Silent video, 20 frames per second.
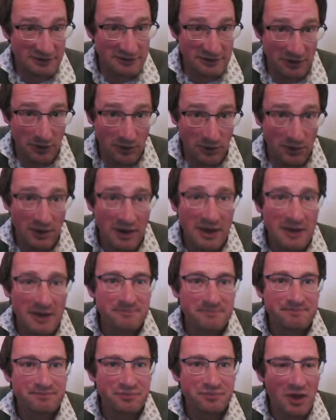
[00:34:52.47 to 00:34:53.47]
So
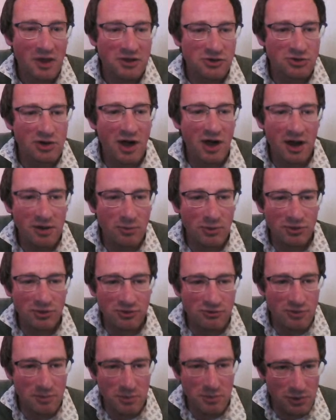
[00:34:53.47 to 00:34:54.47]
you kind of want to
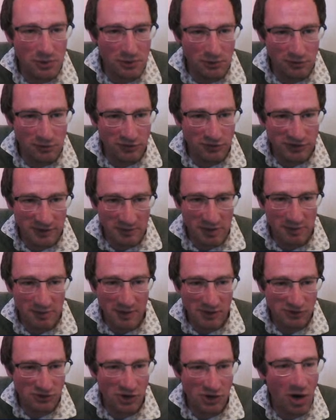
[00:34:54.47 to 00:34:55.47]
remove some of the
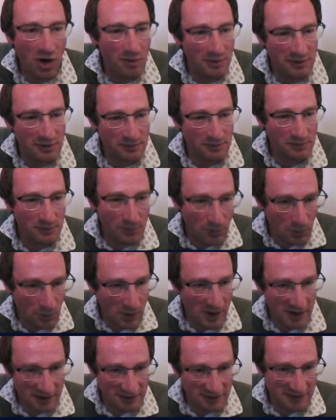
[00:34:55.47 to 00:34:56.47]
most common
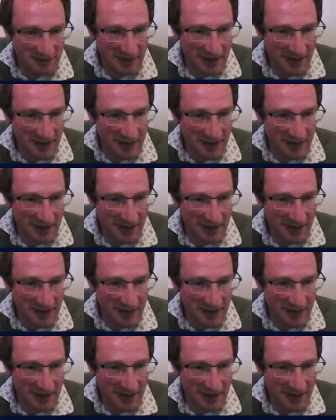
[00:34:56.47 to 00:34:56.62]
words,